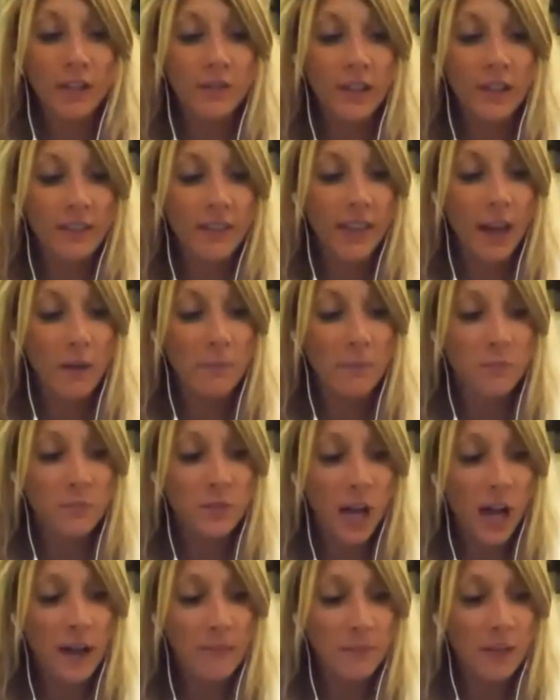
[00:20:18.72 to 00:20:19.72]
giving them
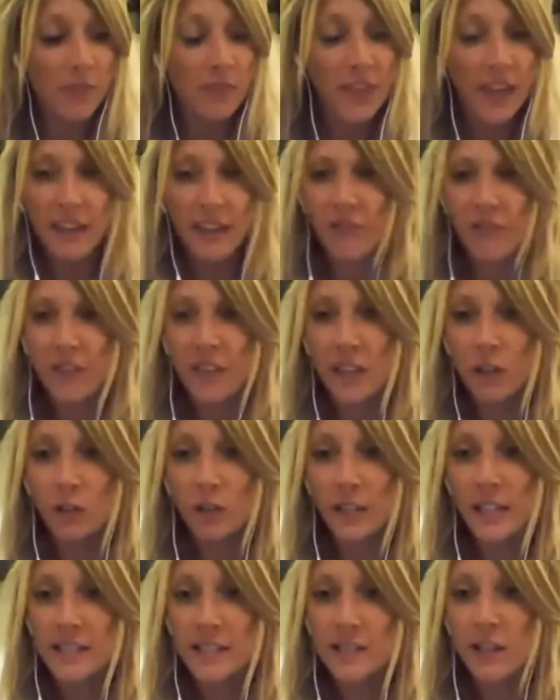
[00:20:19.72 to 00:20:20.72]
time that they
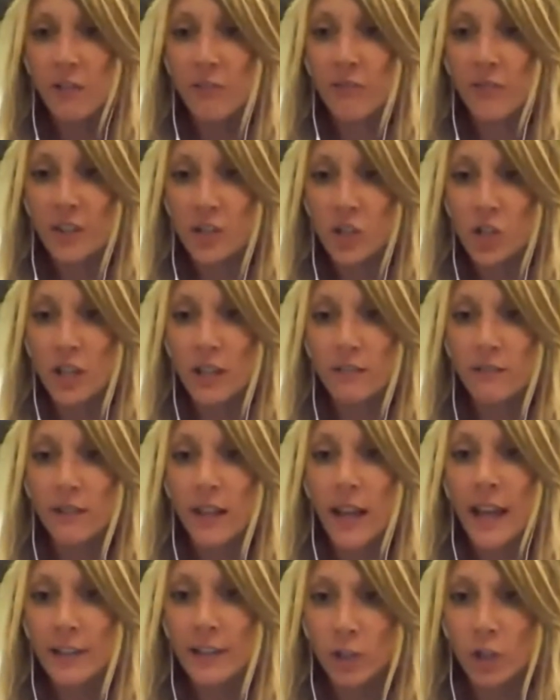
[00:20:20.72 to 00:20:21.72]
feel is efficient
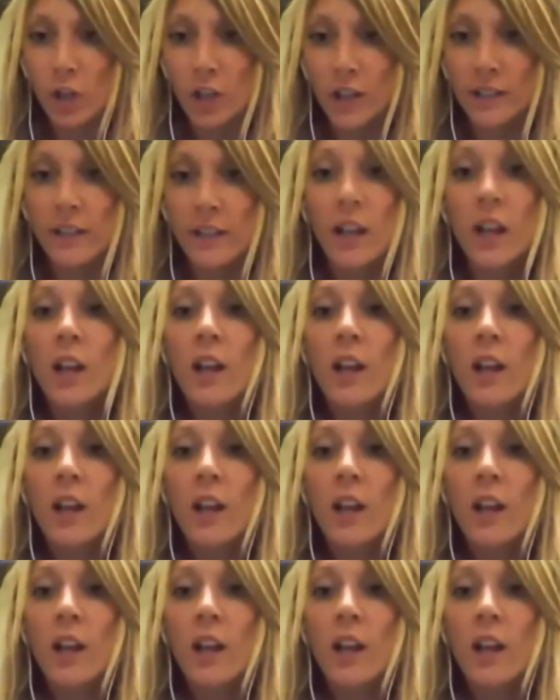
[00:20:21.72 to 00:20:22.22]
and good.